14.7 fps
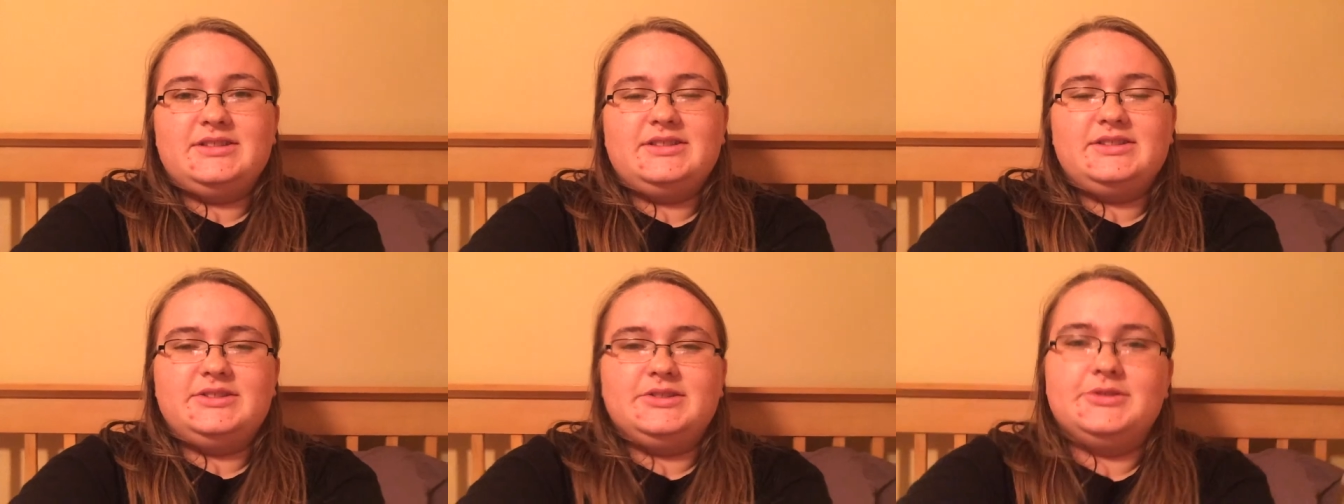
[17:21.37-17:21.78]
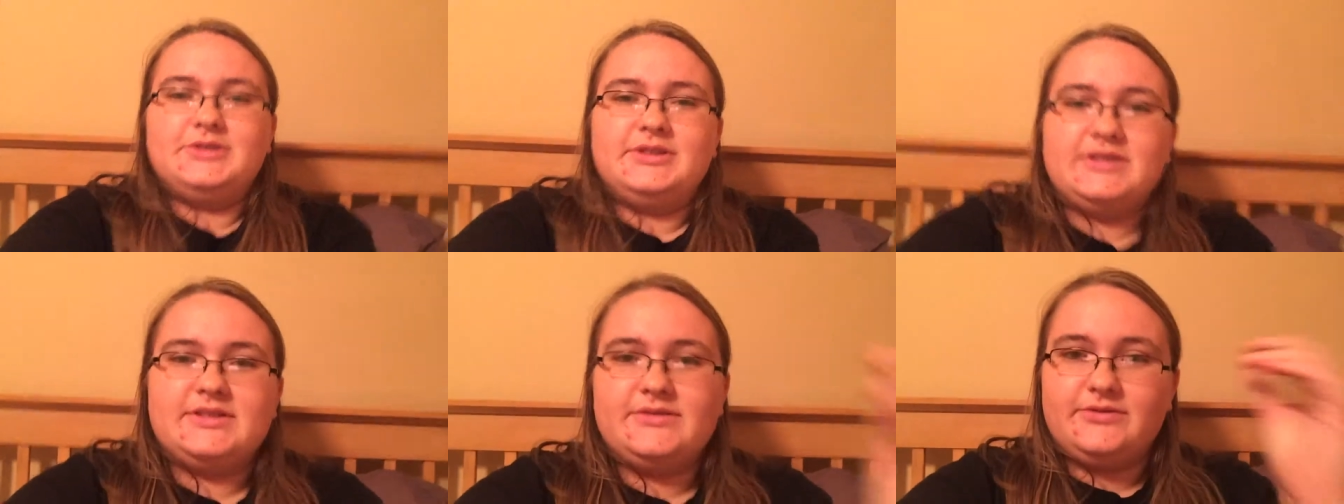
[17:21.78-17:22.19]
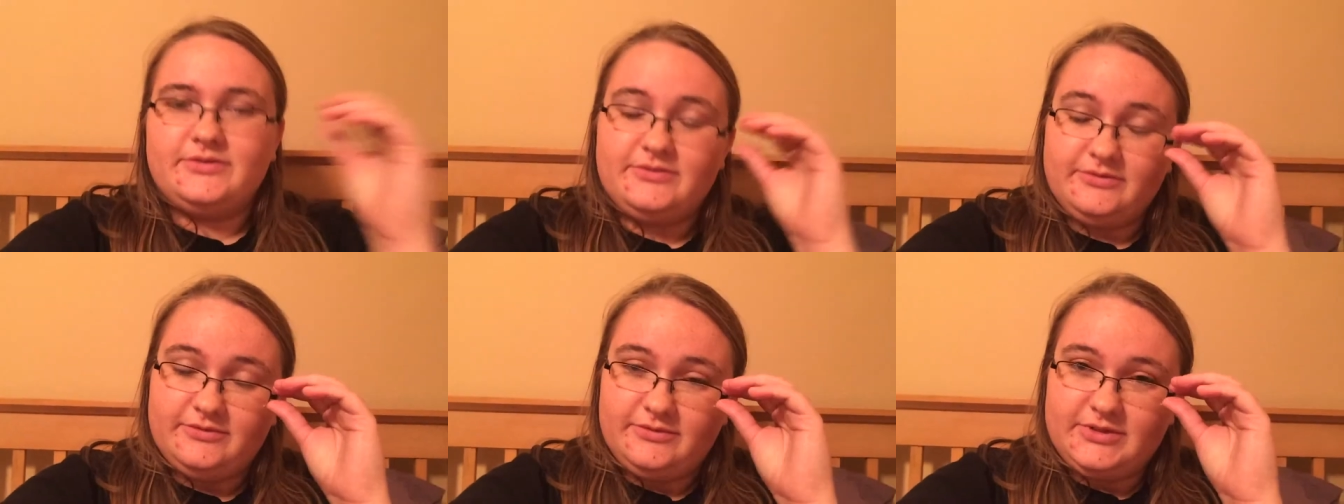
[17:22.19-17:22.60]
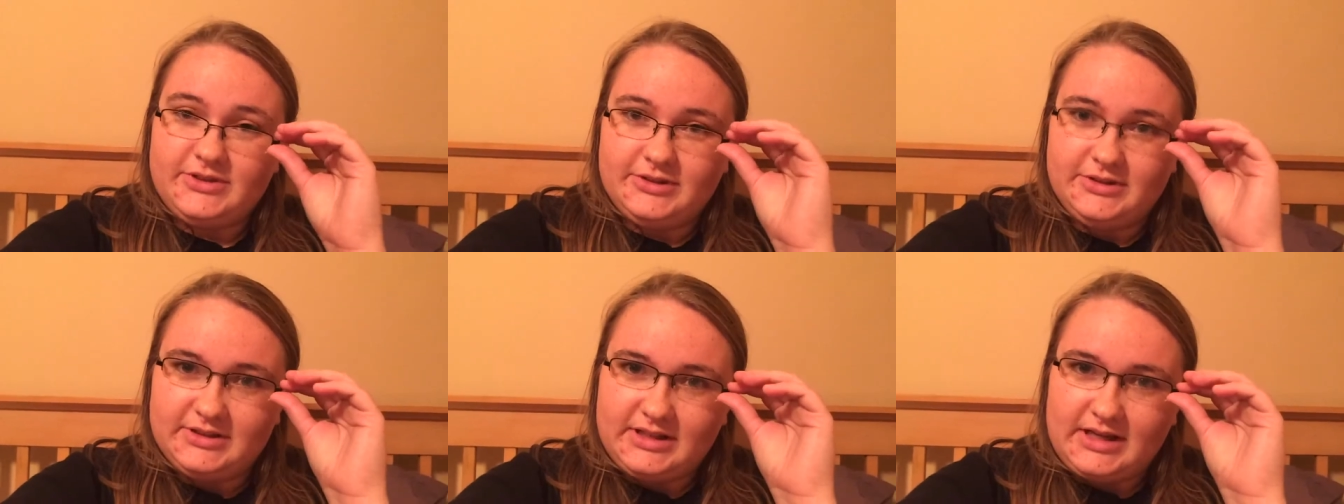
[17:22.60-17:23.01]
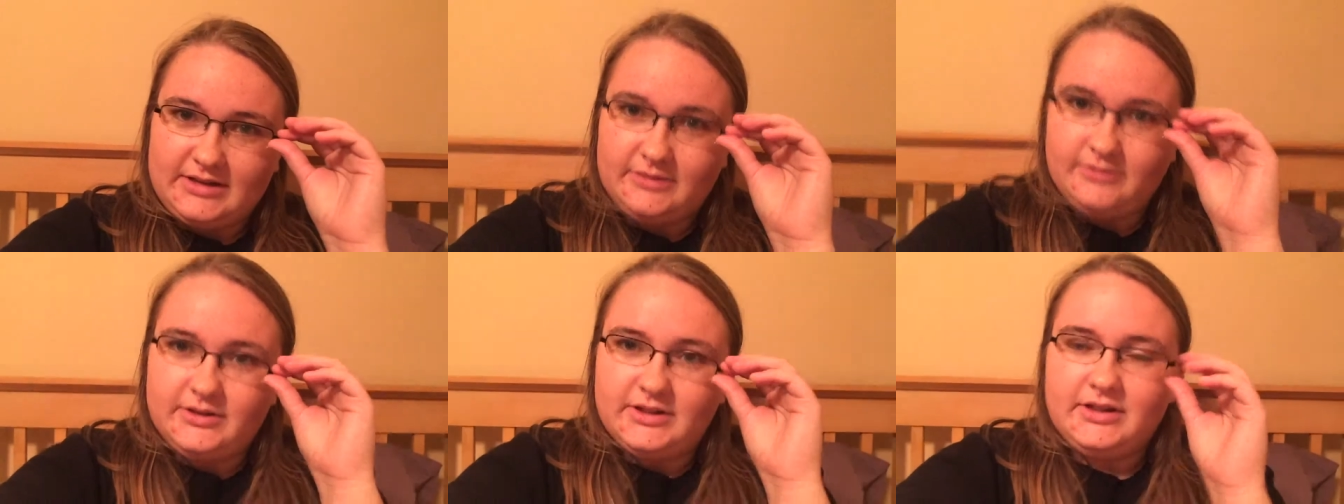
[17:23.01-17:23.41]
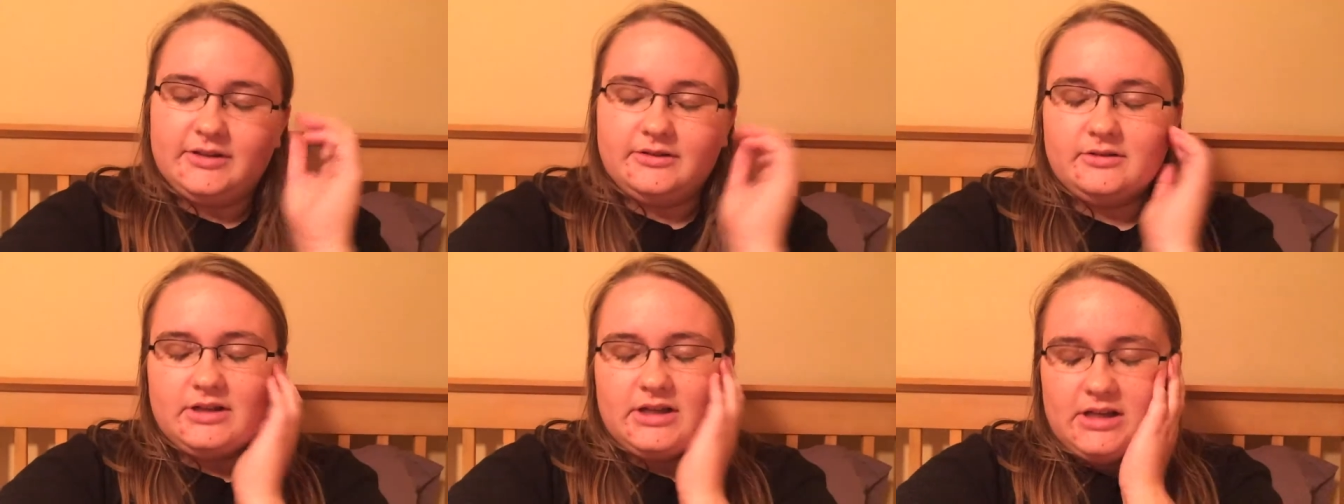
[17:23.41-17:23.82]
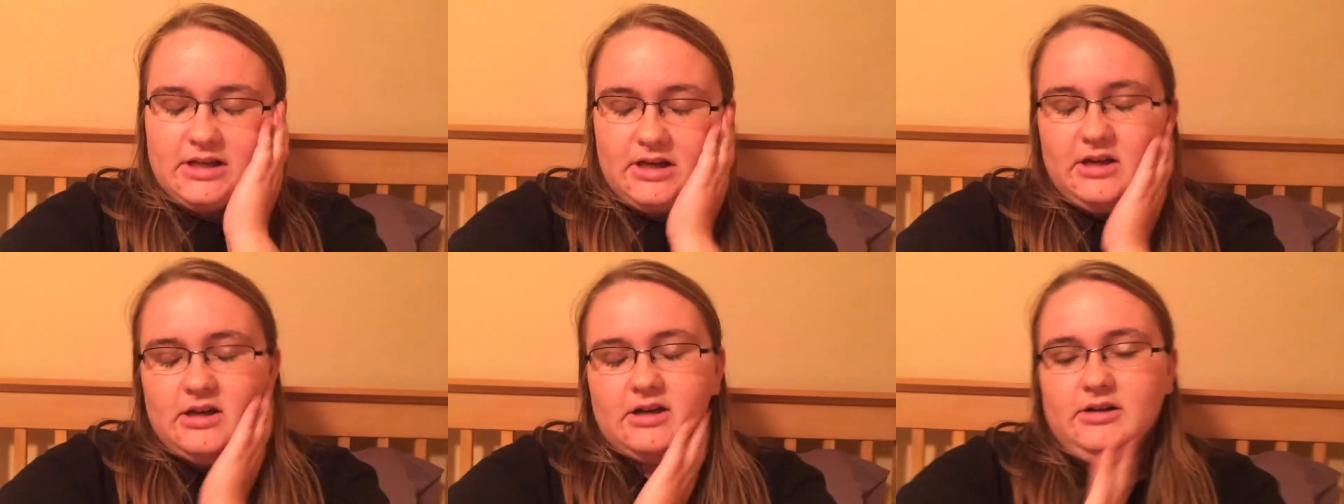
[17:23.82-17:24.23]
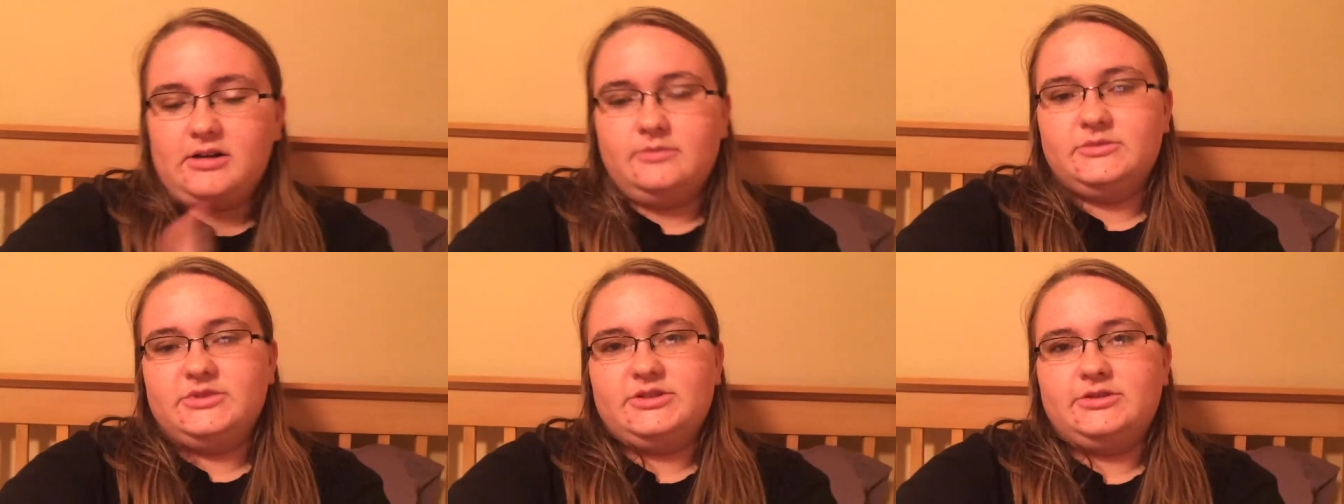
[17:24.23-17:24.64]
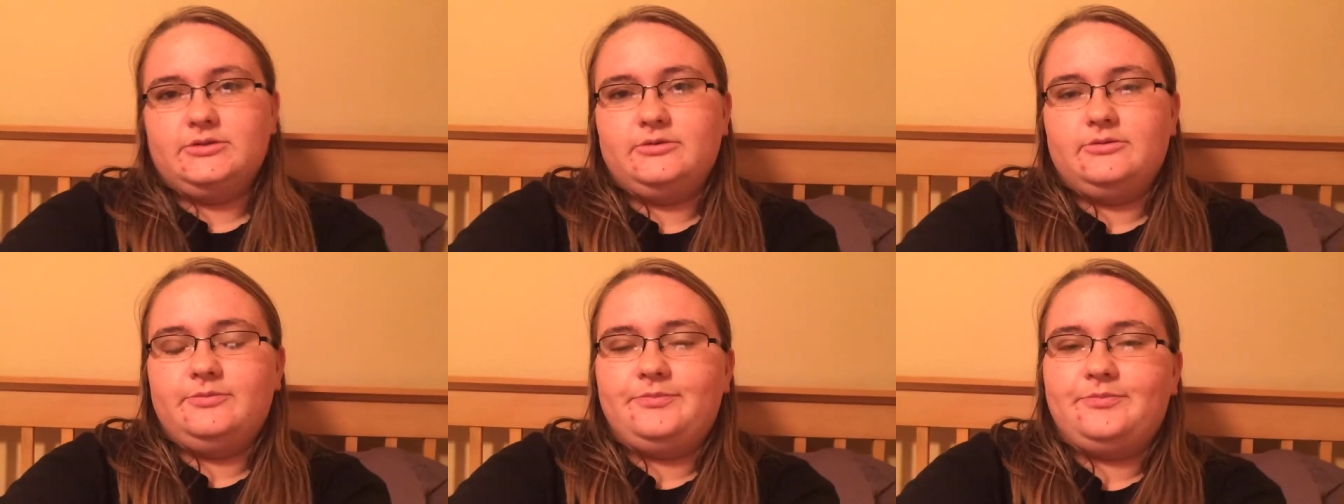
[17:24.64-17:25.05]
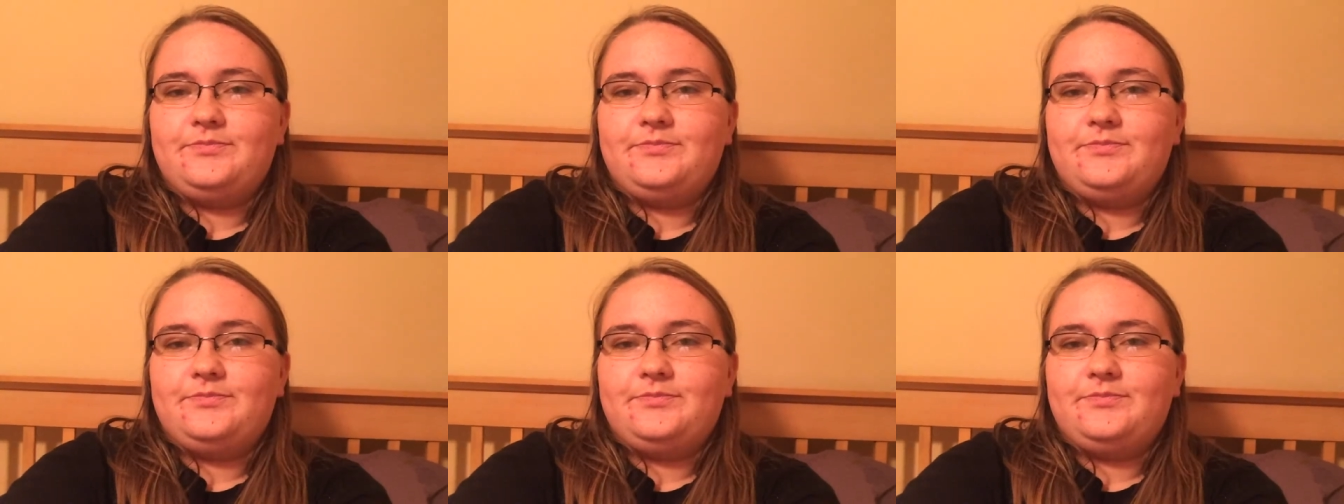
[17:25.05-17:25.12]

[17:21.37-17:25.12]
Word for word: serious serious kind of video um, so